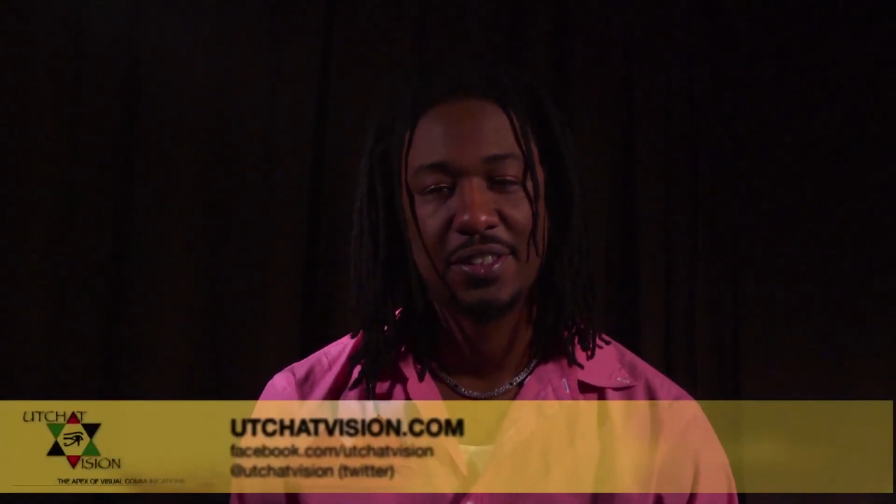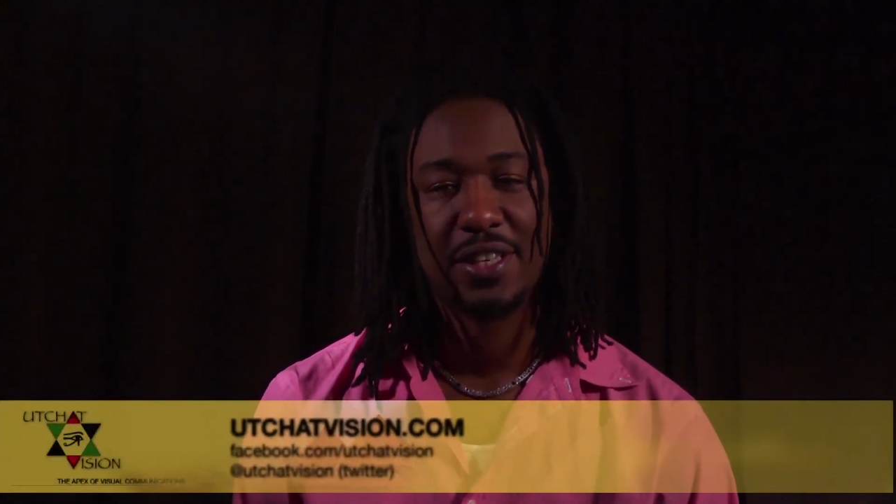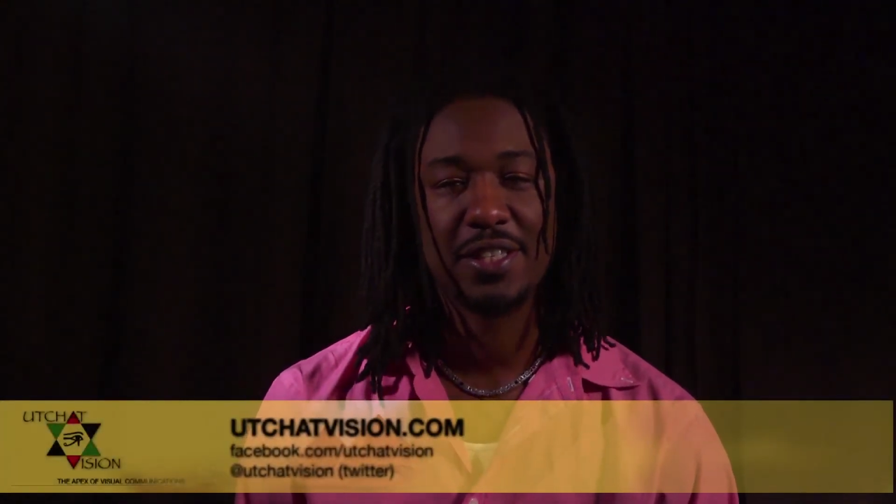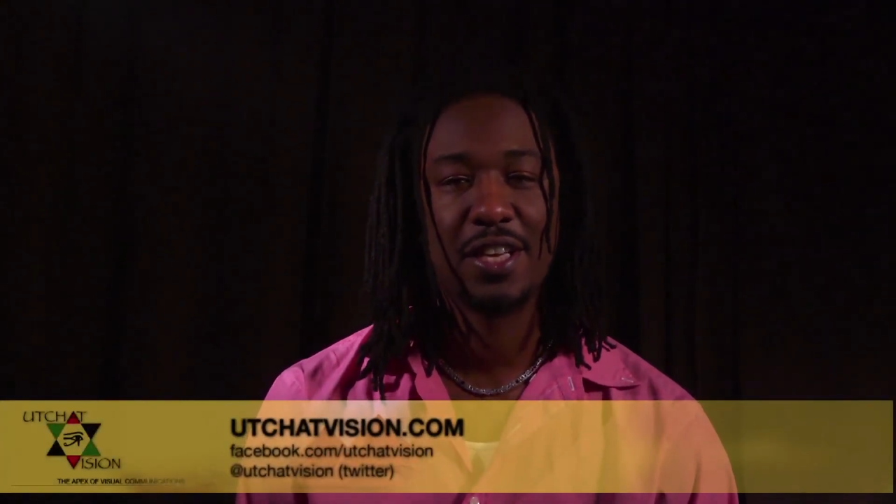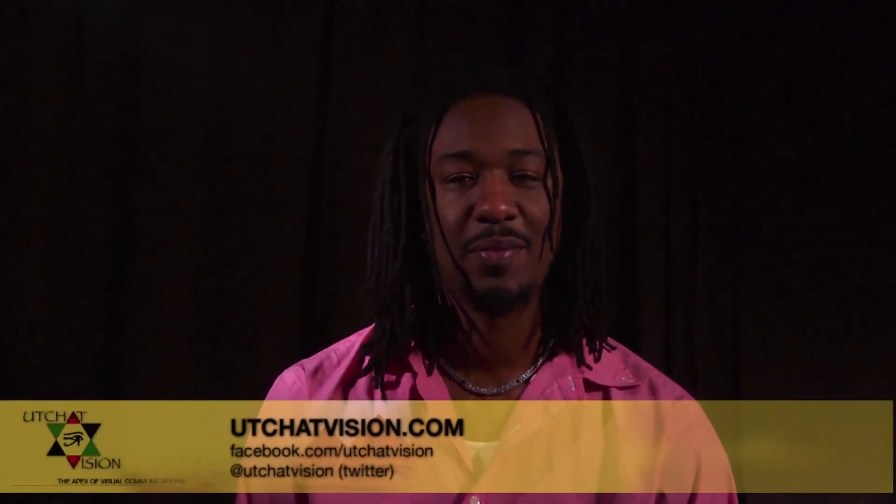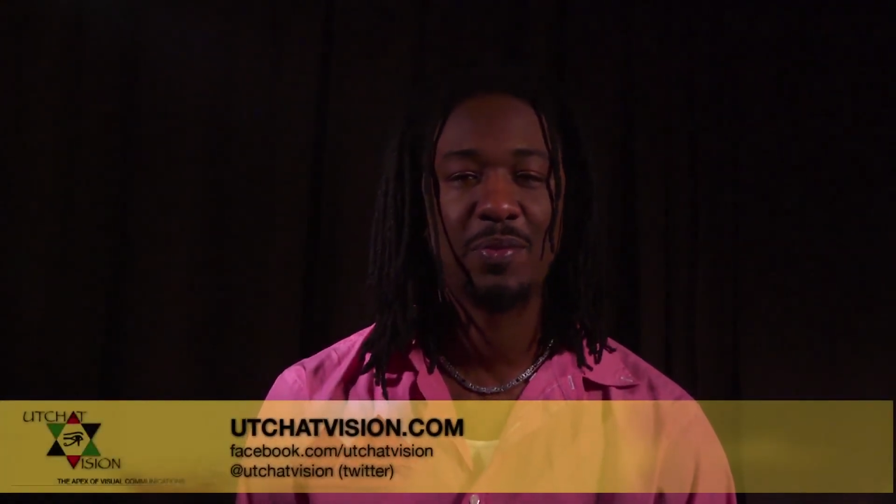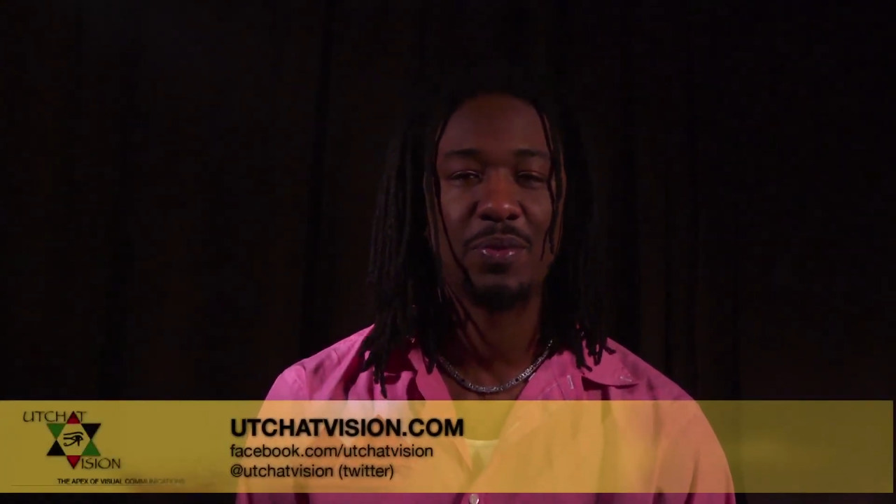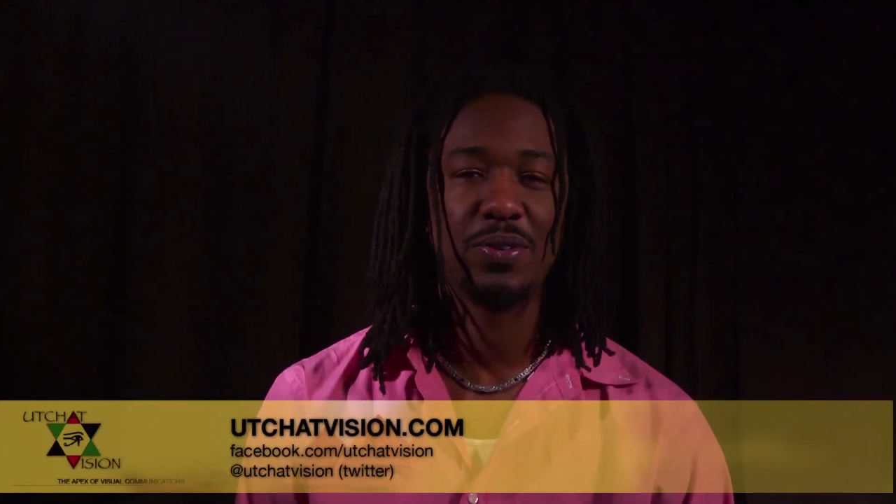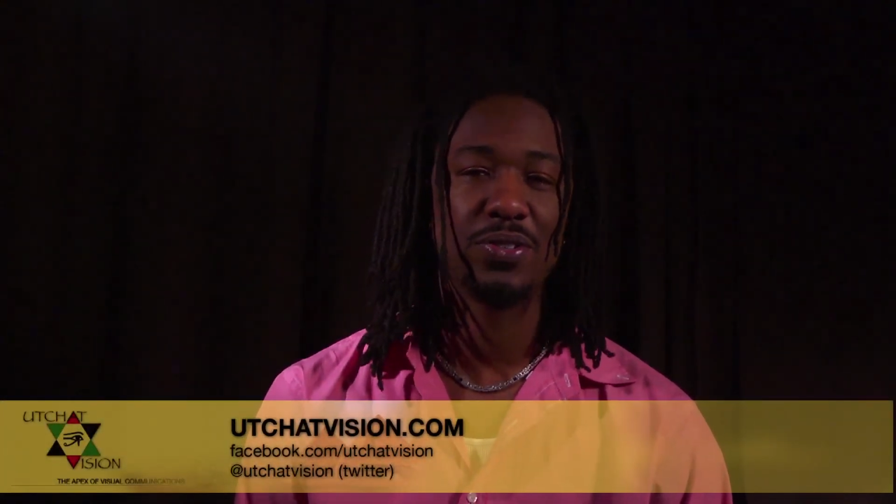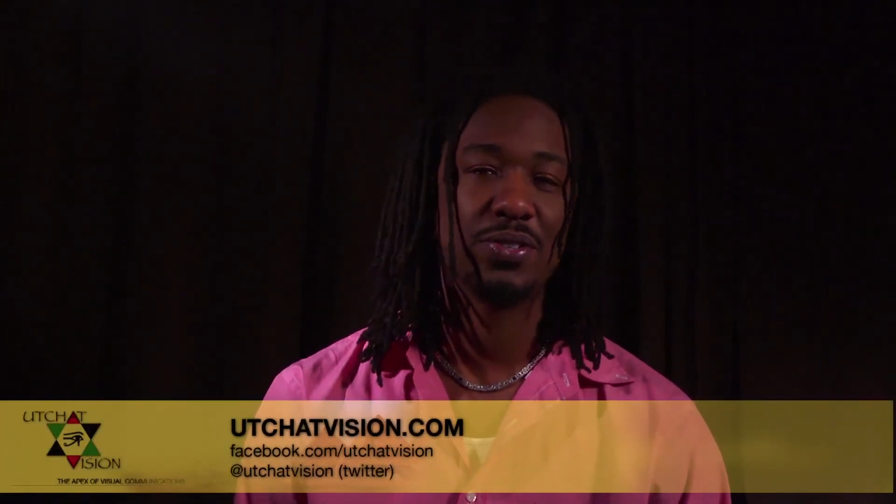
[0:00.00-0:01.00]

That's coming real